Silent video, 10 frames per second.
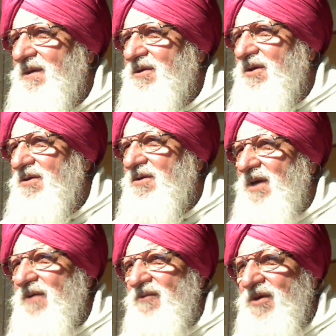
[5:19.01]
Jesus
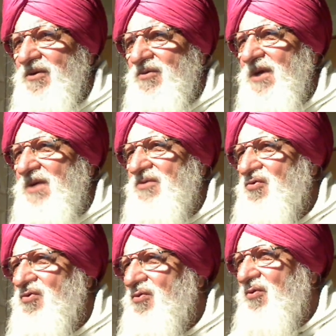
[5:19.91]
said, What you say is
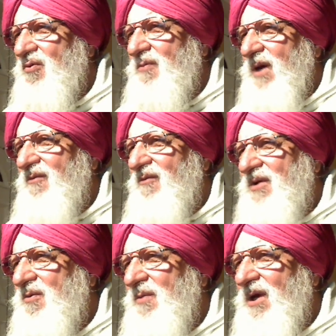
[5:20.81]
true, but when
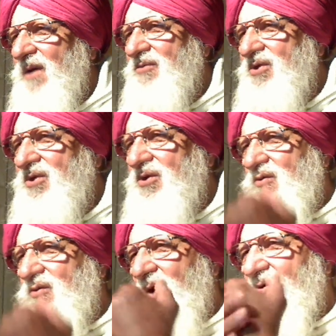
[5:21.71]
you become
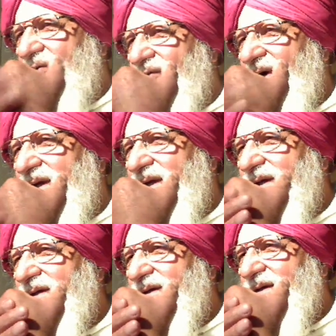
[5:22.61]
Jew outwardly,